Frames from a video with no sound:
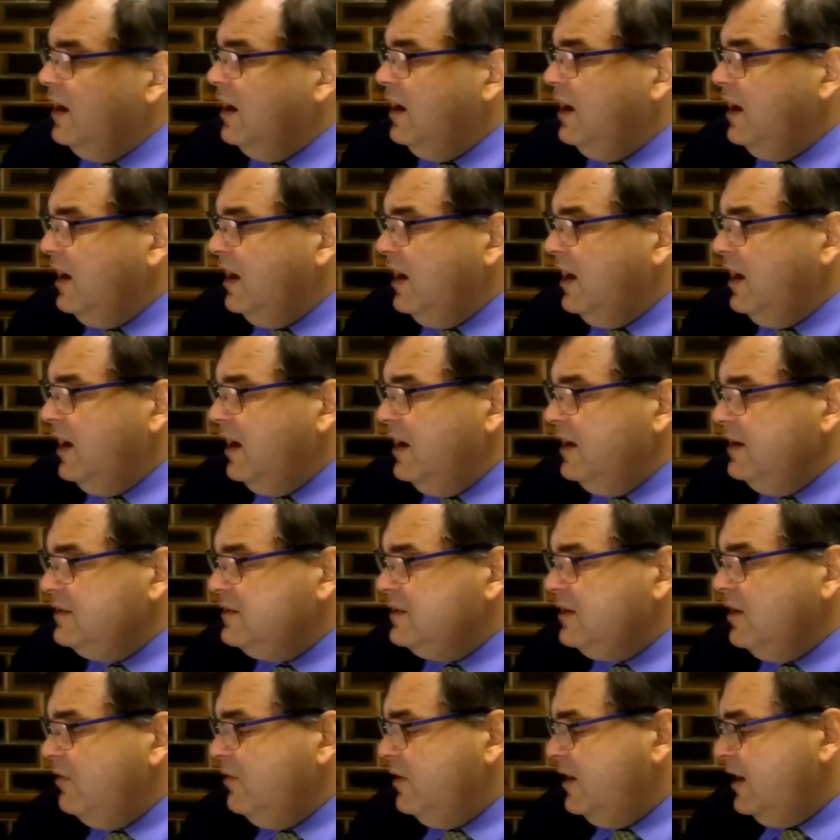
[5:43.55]

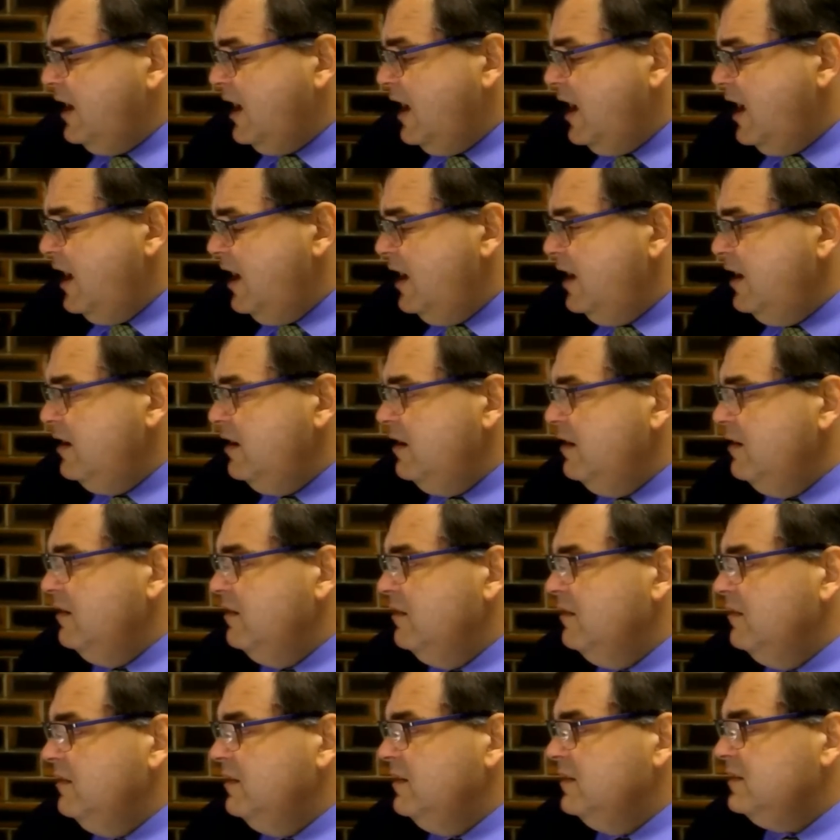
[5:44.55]
It's okay.
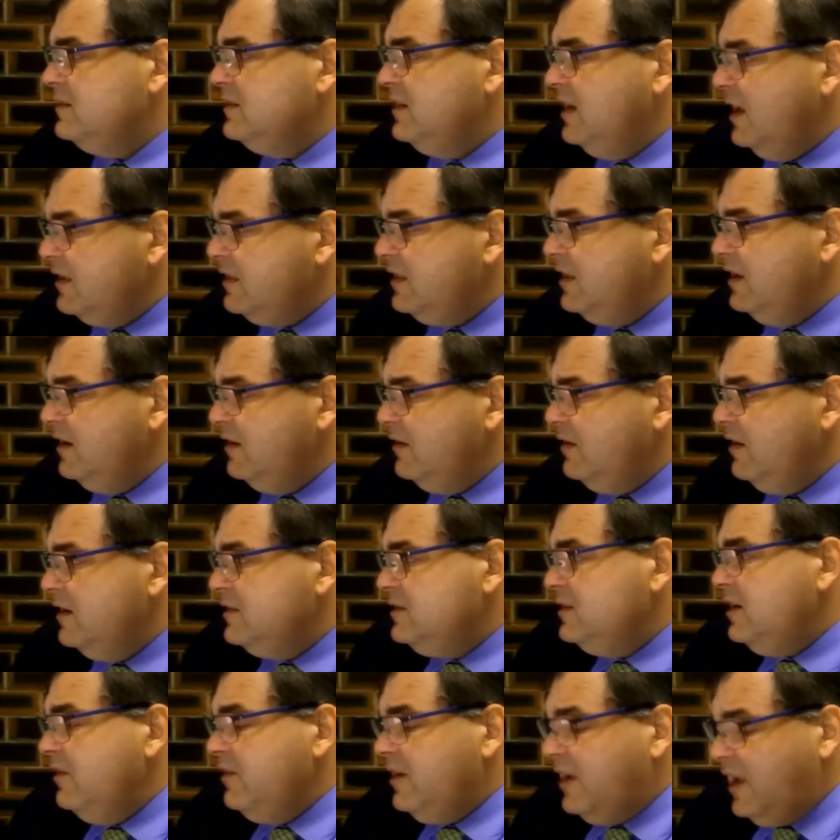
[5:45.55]
It's nothing.
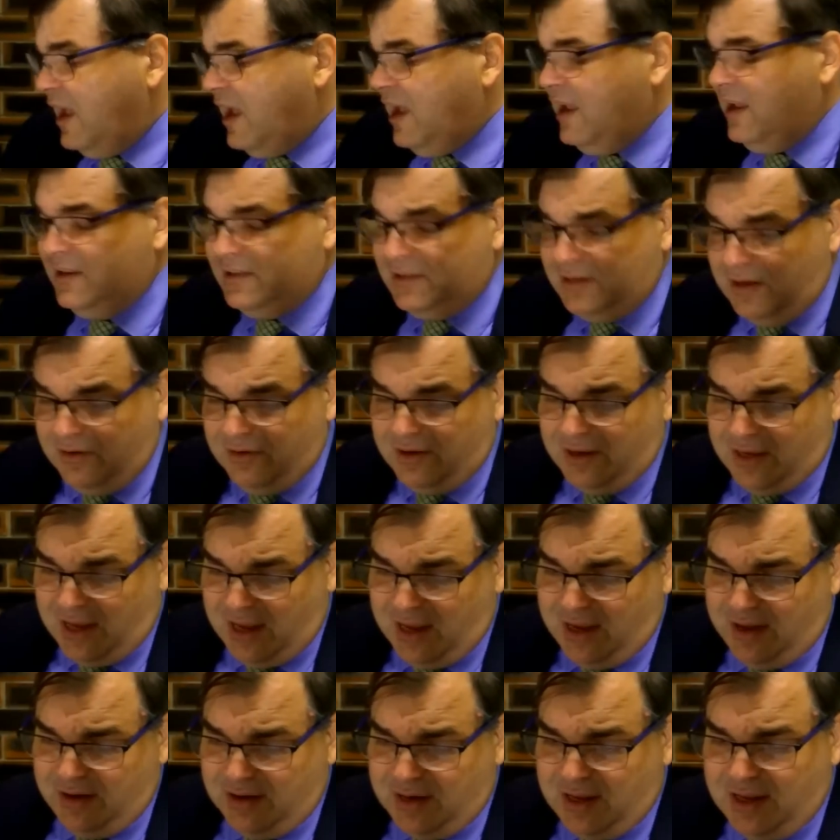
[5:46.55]
It's
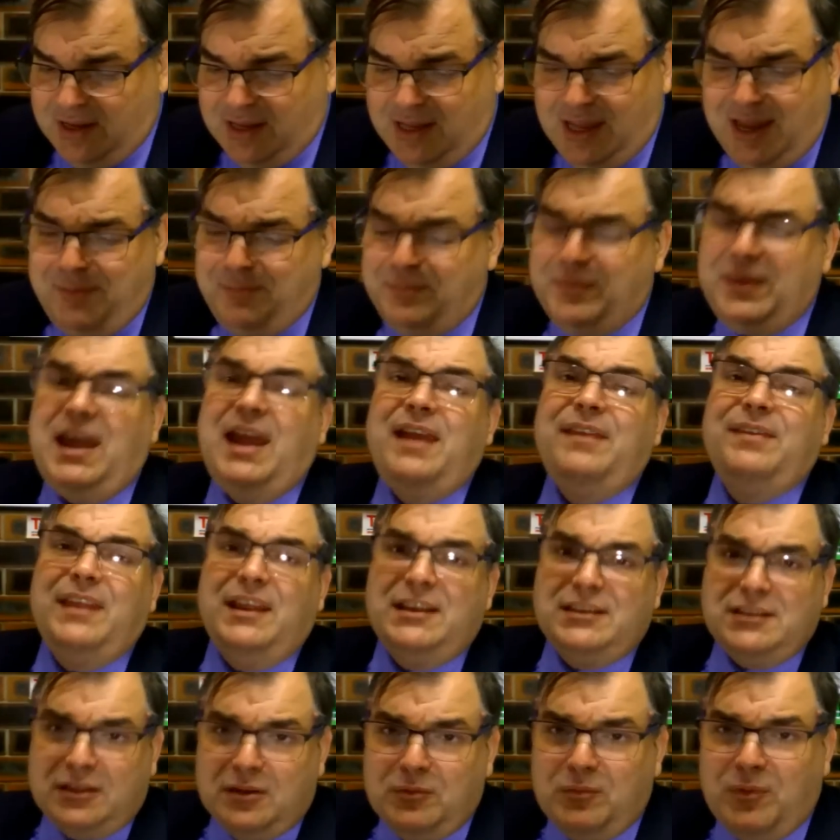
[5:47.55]
okay. Keep that.
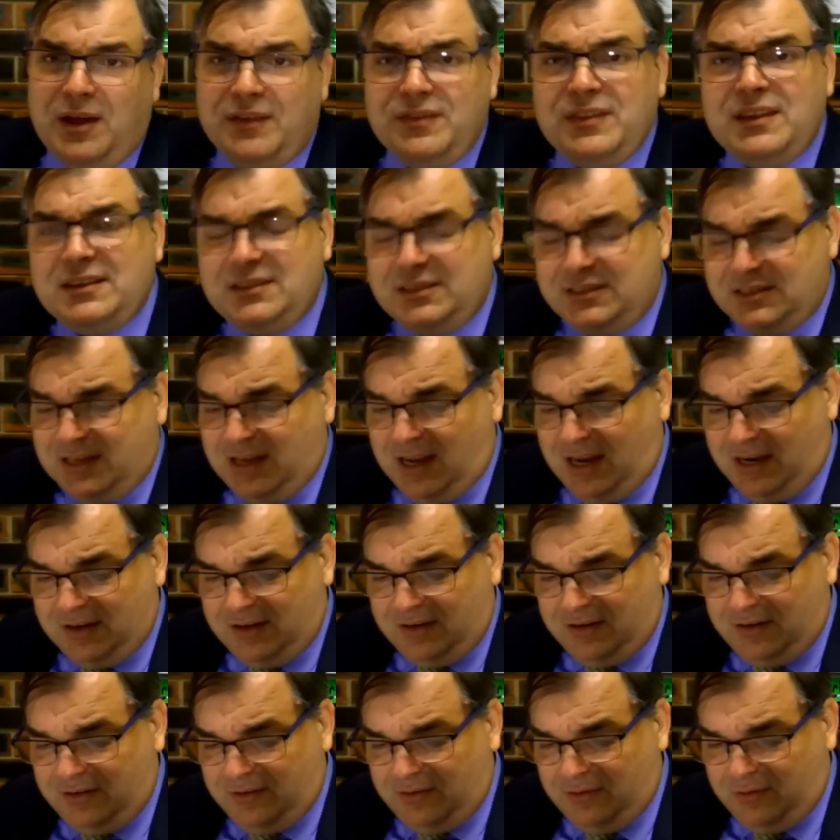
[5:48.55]
That's the one that
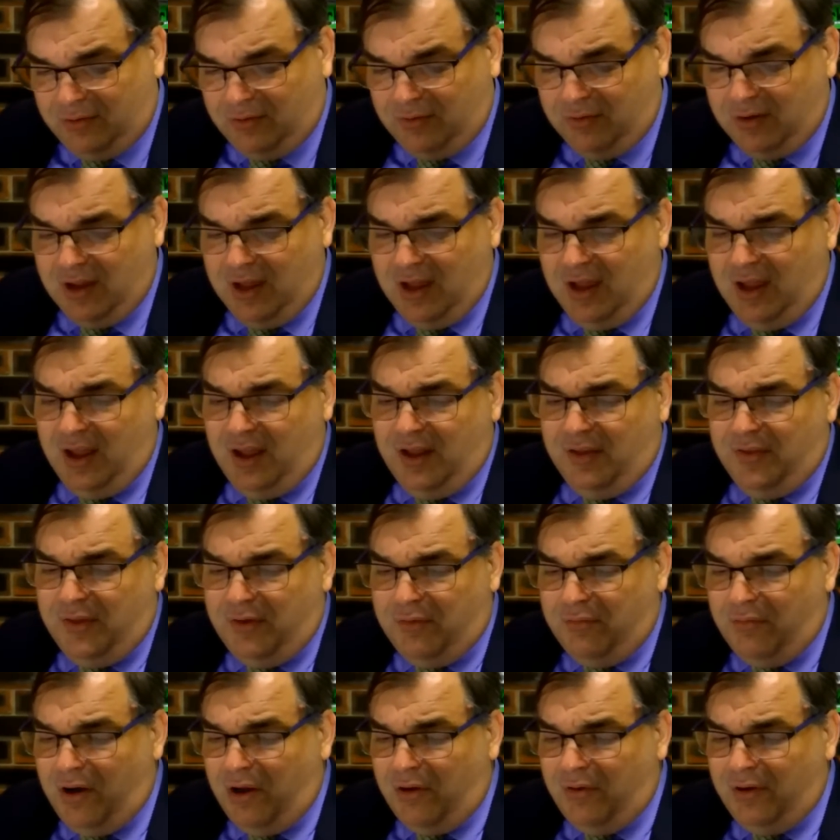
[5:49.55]
started it all. The
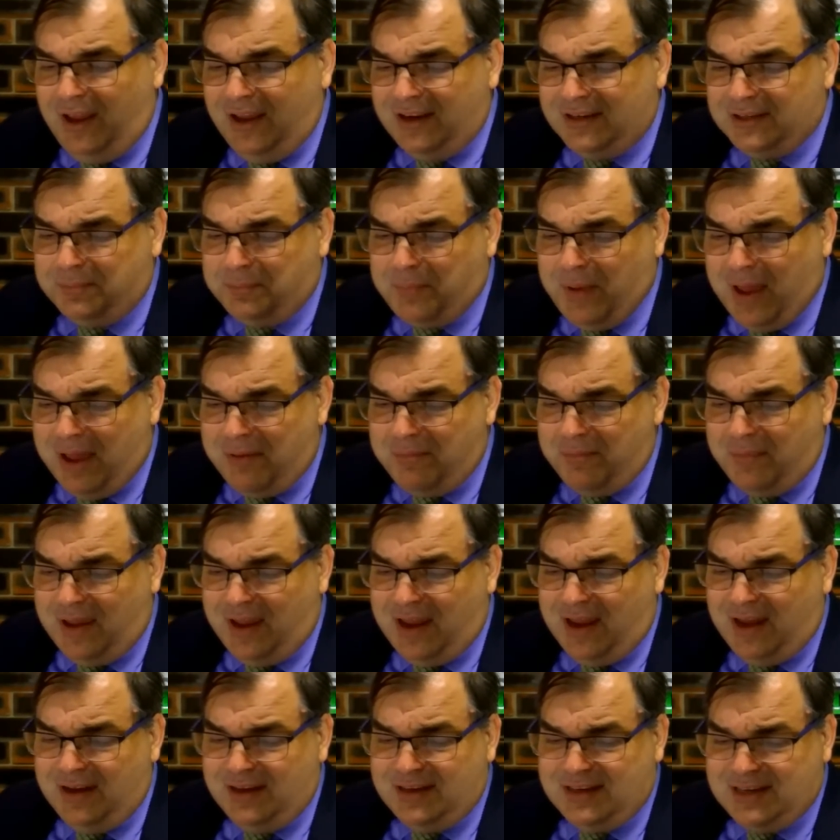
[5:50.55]
Rolex
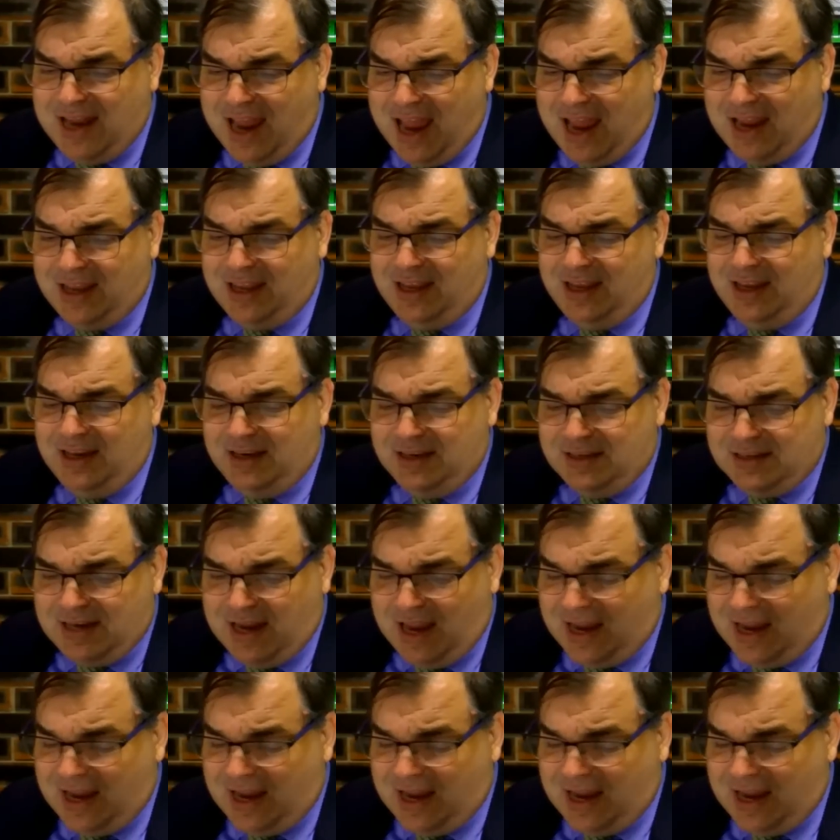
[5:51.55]
Batman. Tacky.